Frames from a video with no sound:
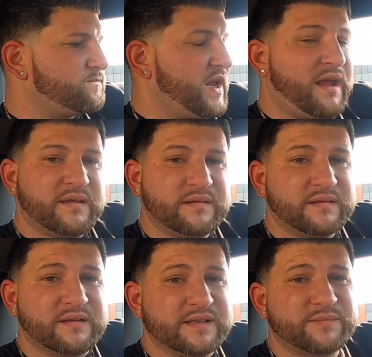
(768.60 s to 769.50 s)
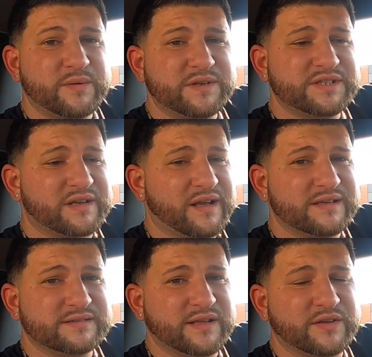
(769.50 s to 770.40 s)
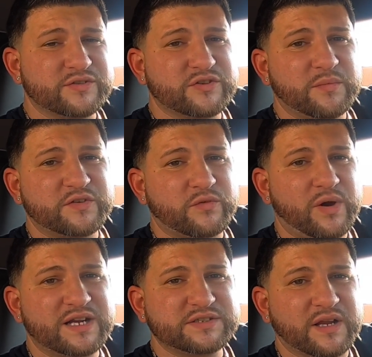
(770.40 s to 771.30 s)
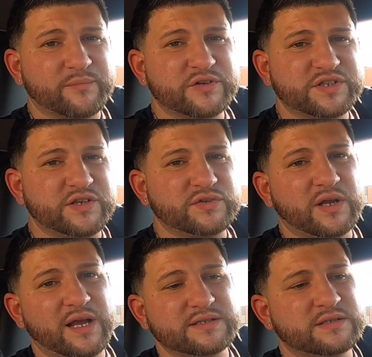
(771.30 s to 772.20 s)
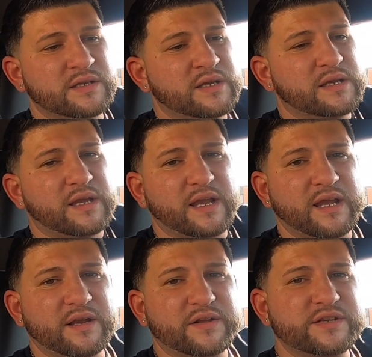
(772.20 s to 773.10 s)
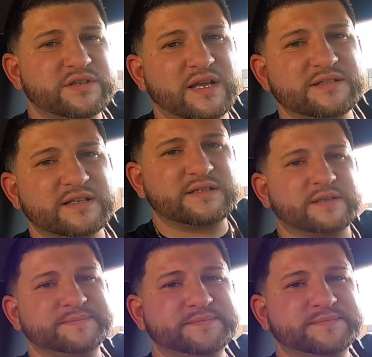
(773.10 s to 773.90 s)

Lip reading: yeah, that's pretty much it, guys. Thank you so much for watching. I appreciate you guys, and I'll catch you guys next time.